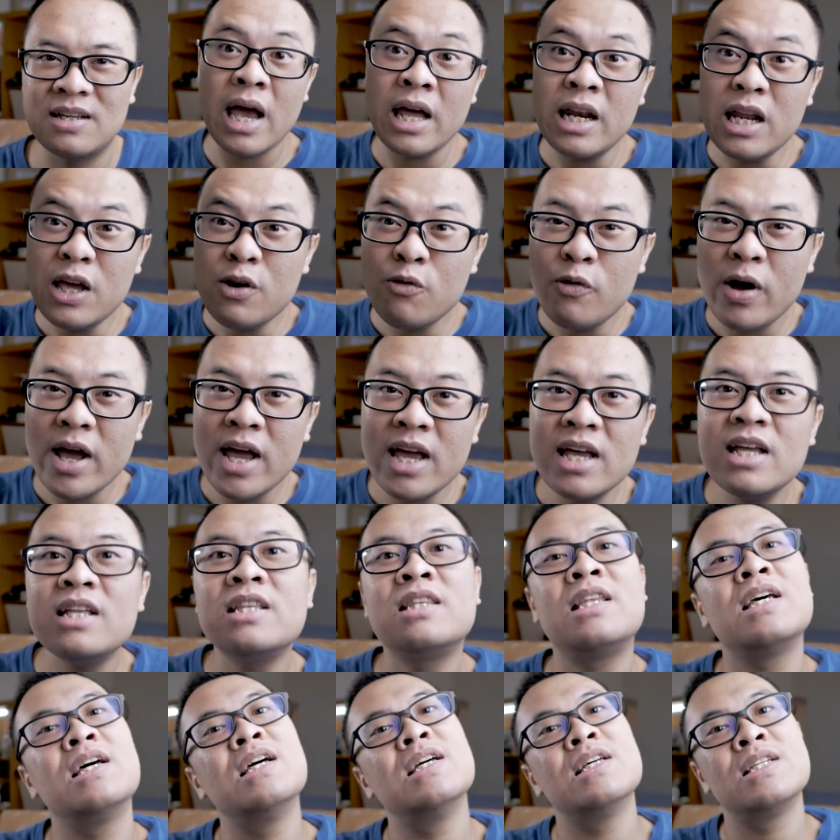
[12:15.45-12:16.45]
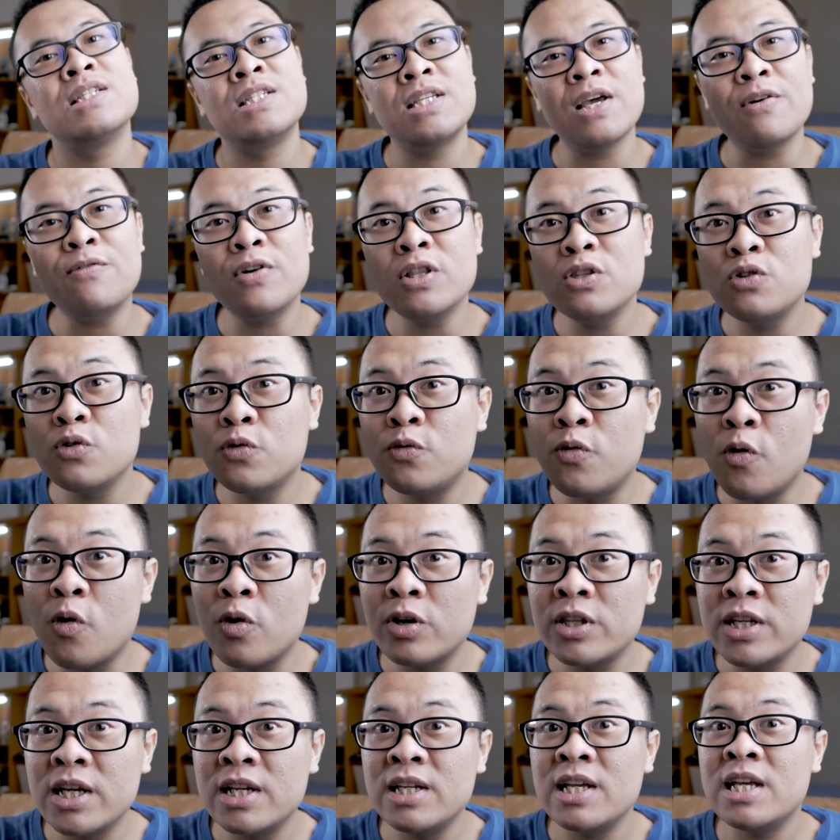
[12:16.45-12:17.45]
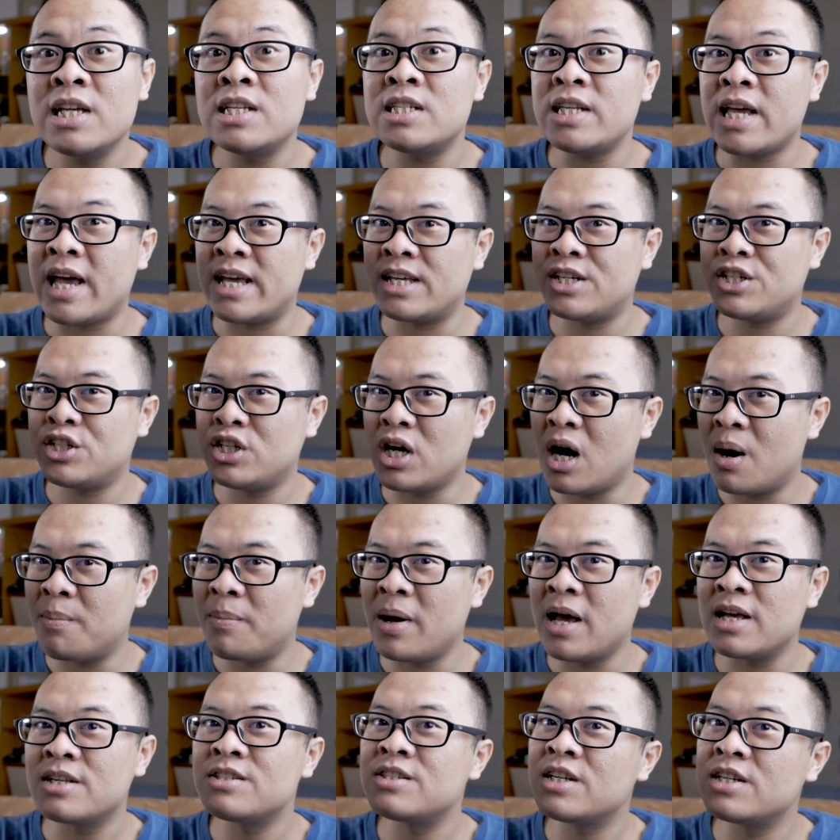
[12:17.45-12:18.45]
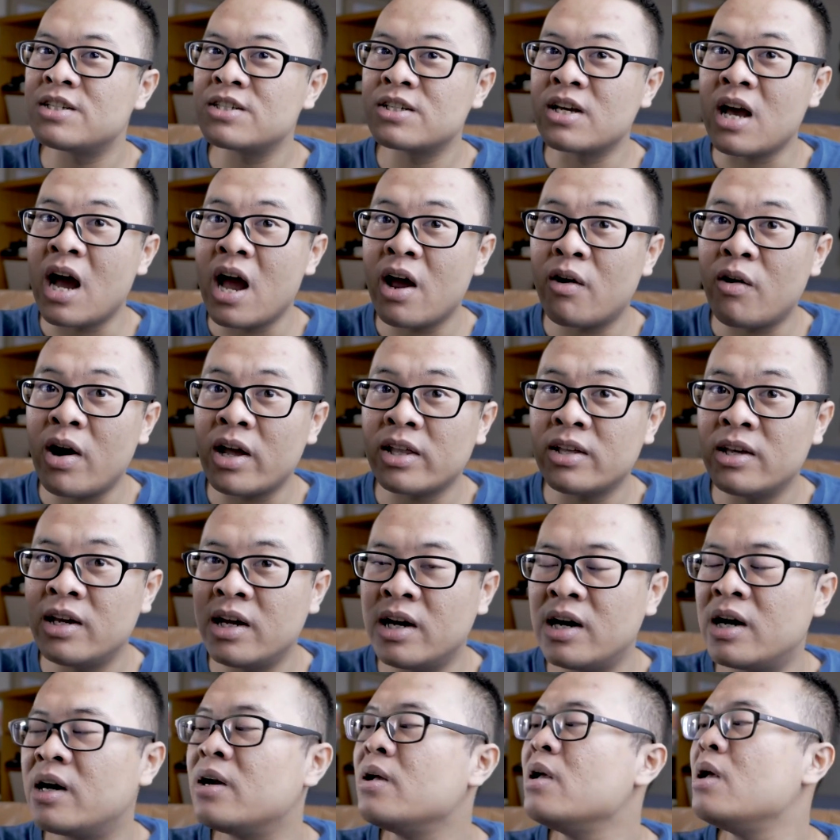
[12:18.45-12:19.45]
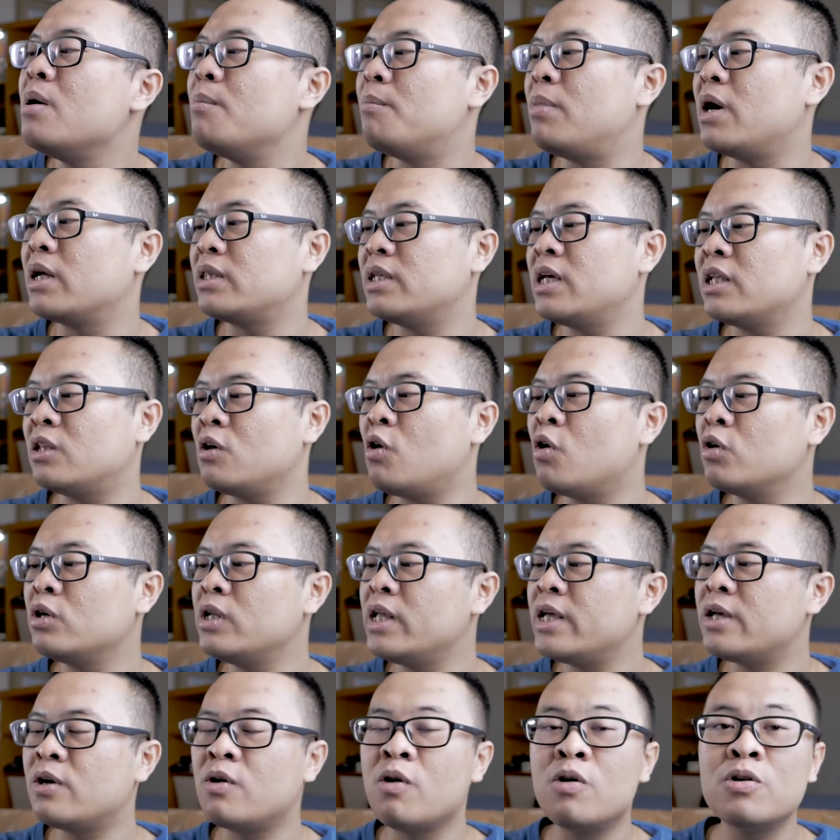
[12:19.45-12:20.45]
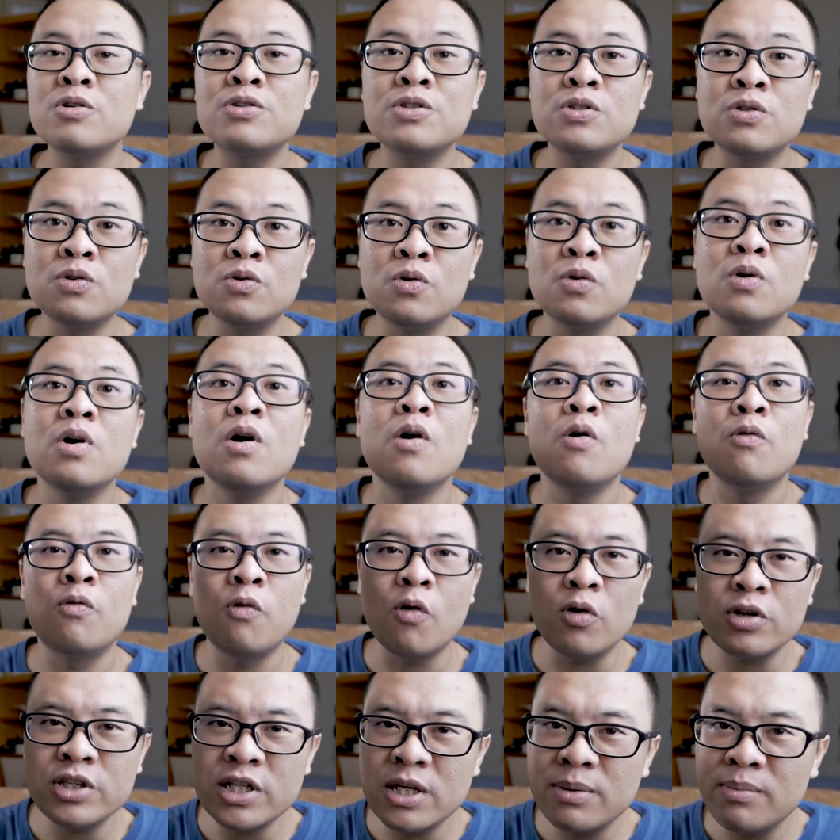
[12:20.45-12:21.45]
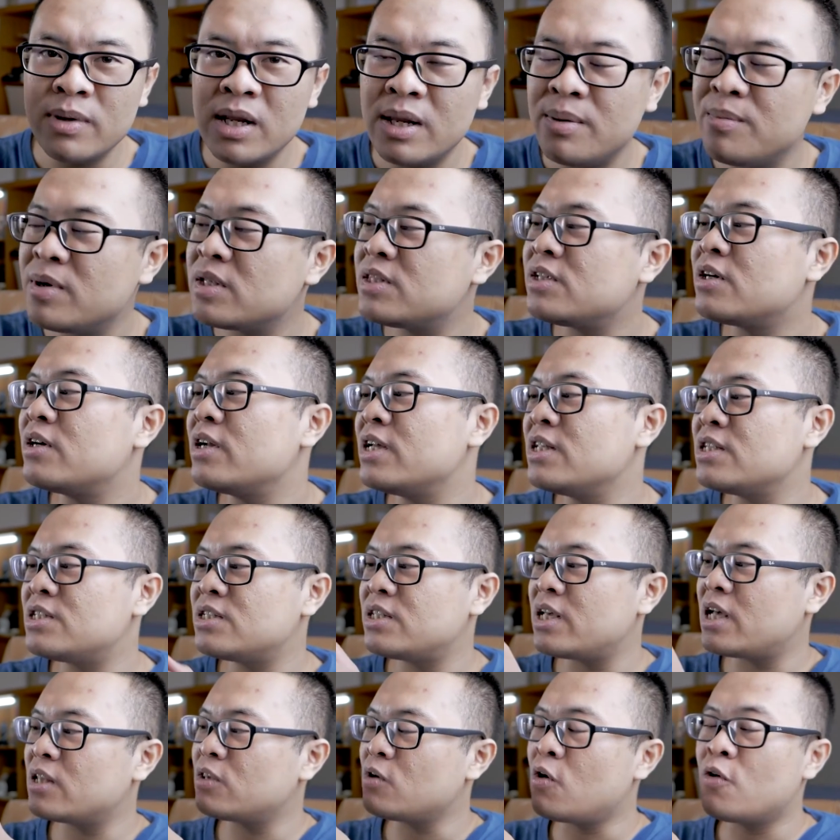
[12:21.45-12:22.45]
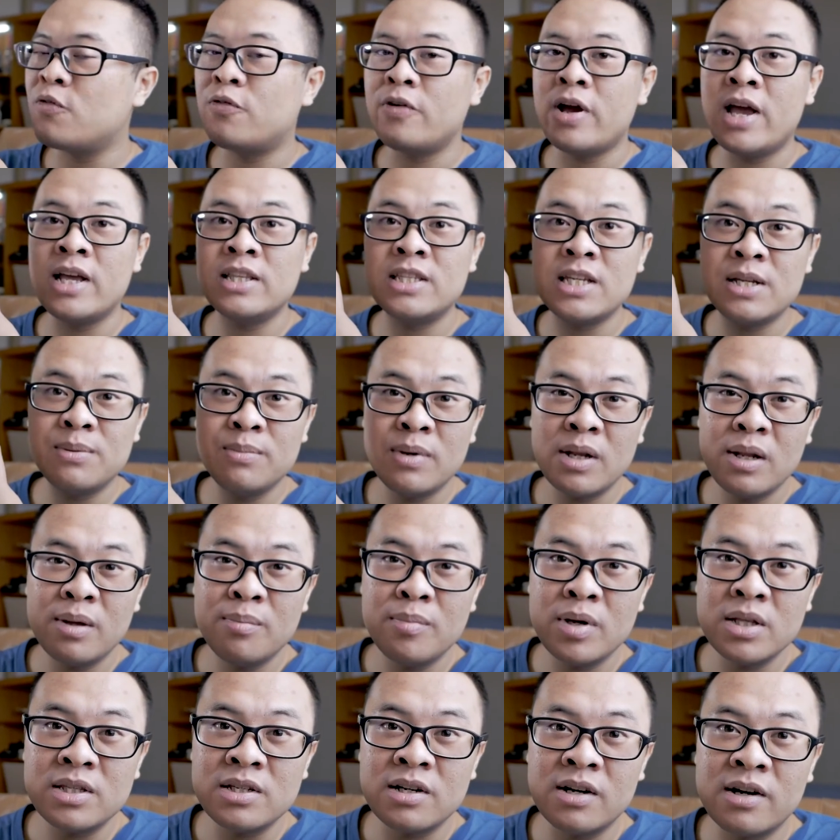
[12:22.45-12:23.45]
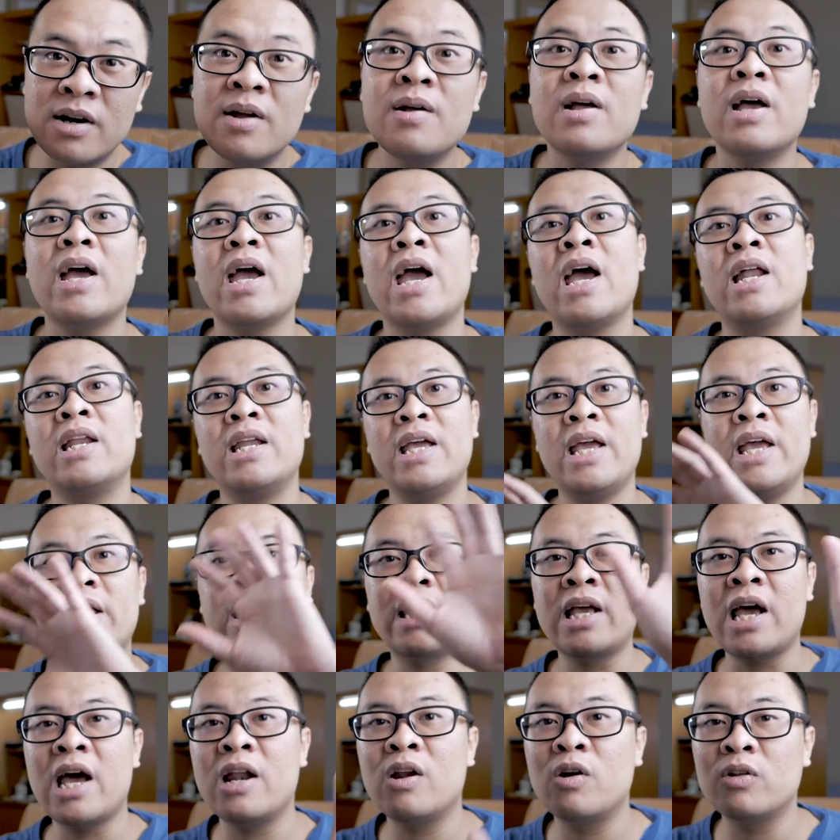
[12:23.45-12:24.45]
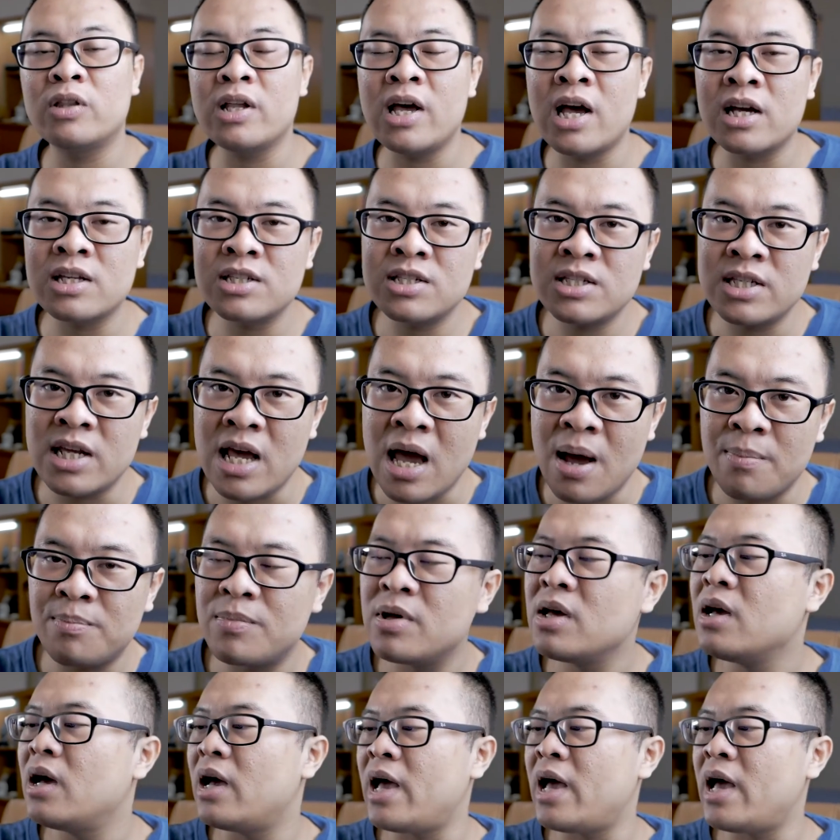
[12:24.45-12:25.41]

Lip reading: Anyway, the 7-14 is as sharp as this guy right here, but it only goes to 14mm instead of 18mm, and it cannot accept